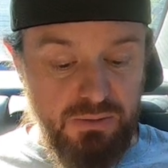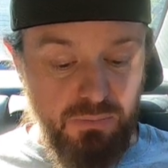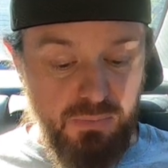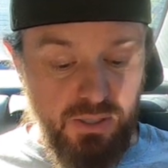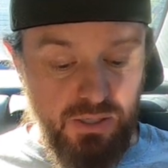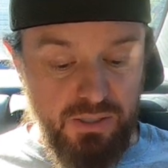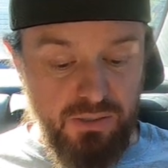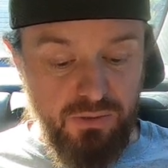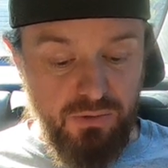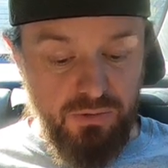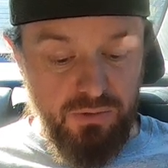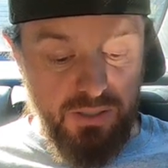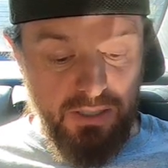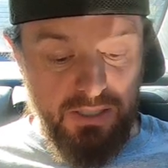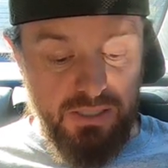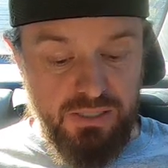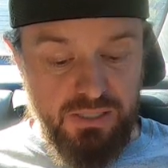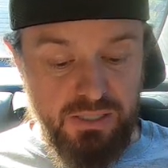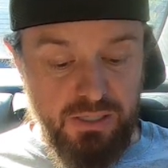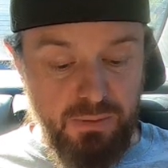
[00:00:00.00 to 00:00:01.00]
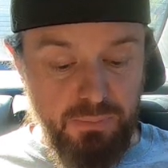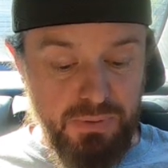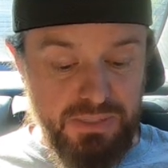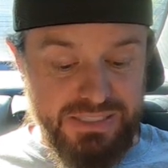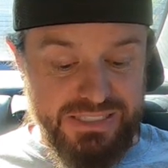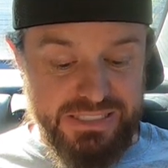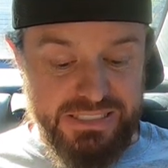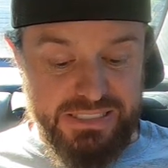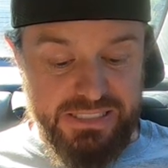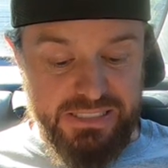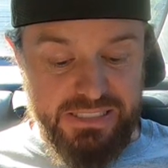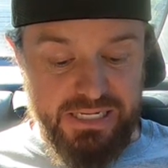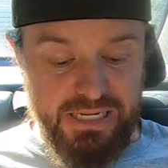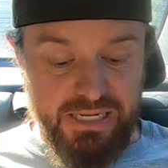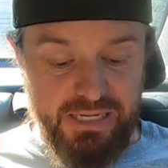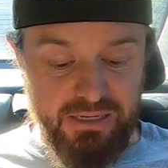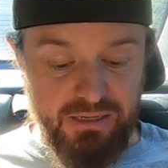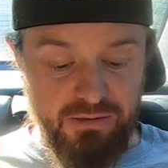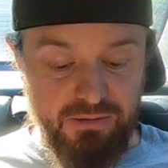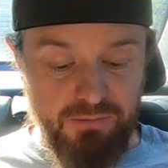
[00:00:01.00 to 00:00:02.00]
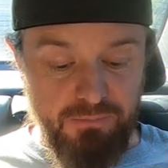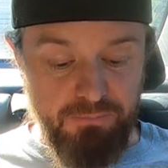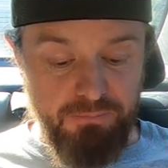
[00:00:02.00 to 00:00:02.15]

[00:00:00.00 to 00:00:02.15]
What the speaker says: a mile, ending up in SeaTac.